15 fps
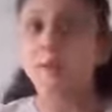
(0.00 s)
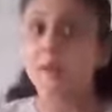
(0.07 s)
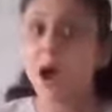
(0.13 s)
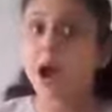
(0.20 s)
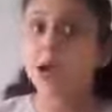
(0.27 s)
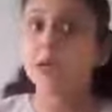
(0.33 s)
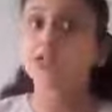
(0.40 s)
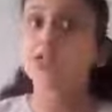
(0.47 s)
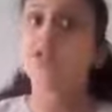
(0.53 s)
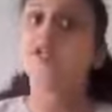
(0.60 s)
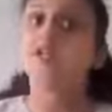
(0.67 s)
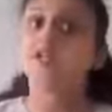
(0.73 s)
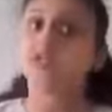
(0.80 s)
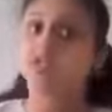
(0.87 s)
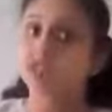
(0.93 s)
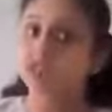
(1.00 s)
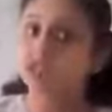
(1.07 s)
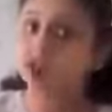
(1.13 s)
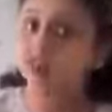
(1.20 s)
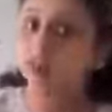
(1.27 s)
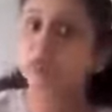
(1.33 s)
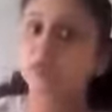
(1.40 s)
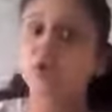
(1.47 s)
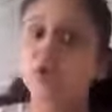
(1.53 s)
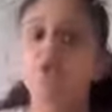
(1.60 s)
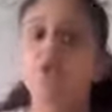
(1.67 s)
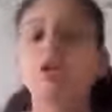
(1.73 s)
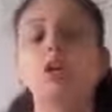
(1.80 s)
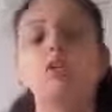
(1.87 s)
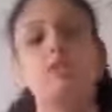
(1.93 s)
But the sum
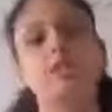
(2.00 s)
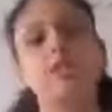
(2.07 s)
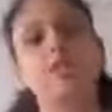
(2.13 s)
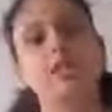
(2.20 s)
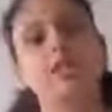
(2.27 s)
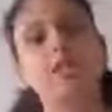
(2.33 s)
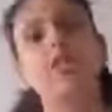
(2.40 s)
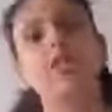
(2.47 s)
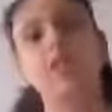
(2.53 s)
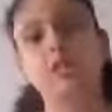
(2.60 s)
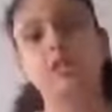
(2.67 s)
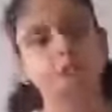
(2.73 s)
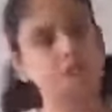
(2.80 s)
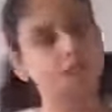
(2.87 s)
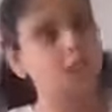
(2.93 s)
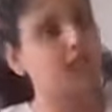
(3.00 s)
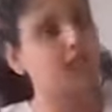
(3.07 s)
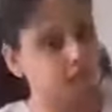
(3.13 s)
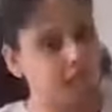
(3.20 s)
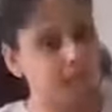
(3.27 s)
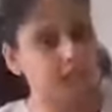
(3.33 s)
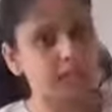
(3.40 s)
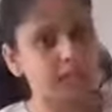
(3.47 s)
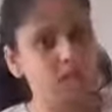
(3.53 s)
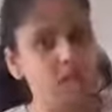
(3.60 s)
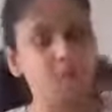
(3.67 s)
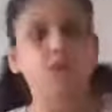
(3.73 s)
total of the weather when it will be taken